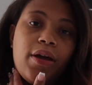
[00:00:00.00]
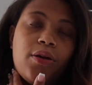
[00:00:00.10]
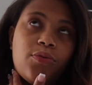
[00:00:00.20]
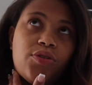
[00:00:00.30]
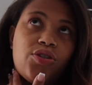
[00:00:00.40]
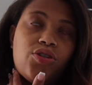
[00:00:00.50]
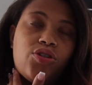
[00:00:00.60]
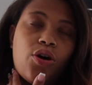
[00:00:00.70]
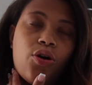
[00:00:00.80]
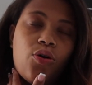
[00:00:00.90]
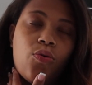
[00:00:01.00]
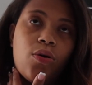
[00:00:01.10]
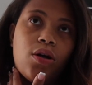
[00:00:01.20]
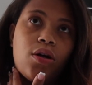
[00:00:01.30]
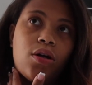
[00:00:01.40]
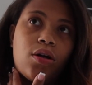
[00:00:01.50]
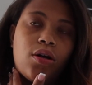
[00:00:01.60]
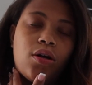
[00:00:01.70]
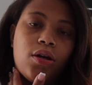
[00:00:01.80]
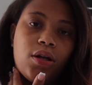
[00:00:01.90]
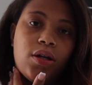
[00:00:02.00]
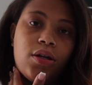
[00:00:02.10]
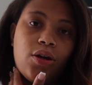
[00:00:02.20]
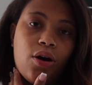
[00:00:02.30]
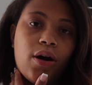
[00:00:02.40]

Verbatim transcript: It was so good, y'all.